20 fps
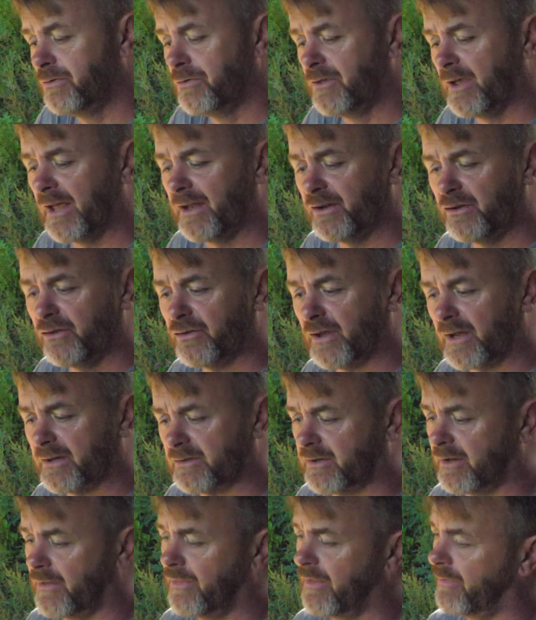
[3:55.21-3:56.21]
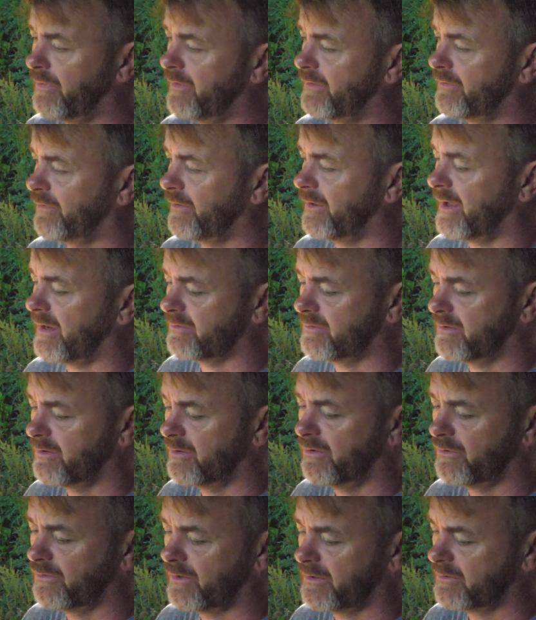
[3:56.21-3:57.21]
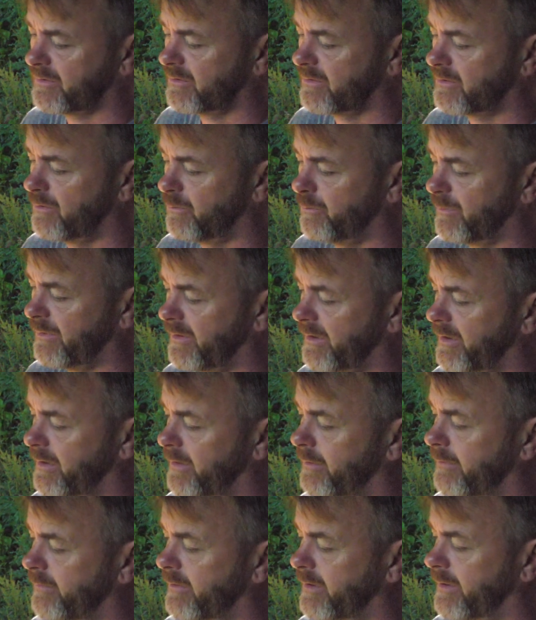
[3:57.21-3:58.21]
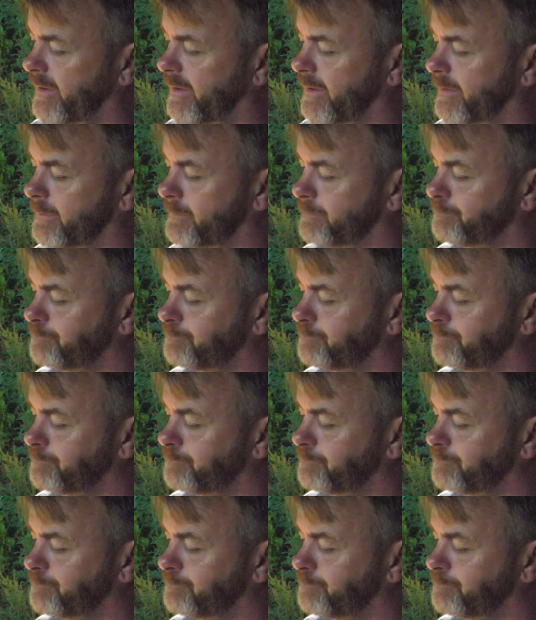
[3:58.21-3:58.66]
It does actually, this thing actually does actually come with an